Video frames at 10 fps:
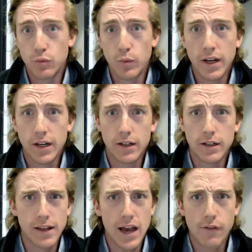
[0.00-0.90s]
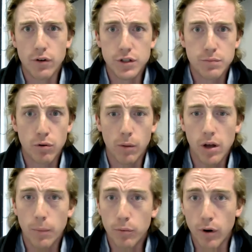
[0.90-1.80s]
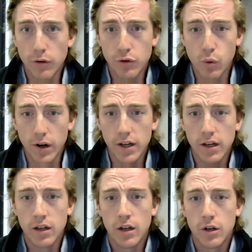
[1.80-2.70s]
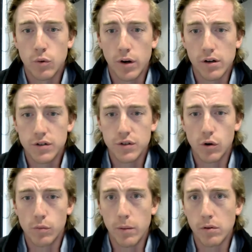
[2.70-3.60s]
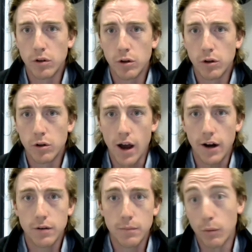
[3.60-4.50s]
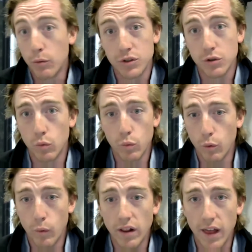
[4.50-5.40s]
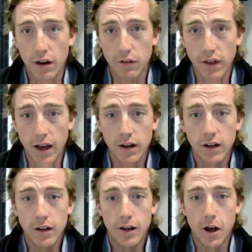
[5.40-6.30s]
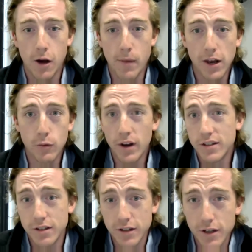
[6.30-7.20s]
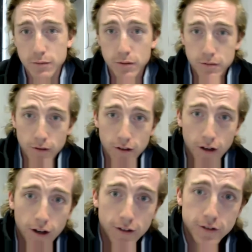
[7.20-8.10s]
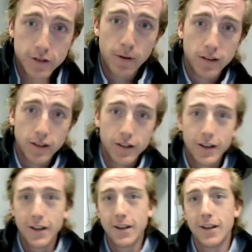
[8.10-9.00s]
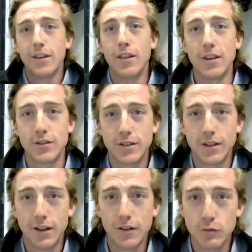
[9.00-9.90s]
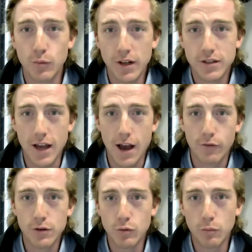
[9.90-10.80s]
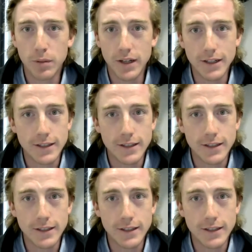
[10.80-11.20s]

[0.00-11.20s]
week the average is probably up around 20 or so, maybe a little bit higher, but we're well ahead of that. Anyways, because I suspect that this week's average will be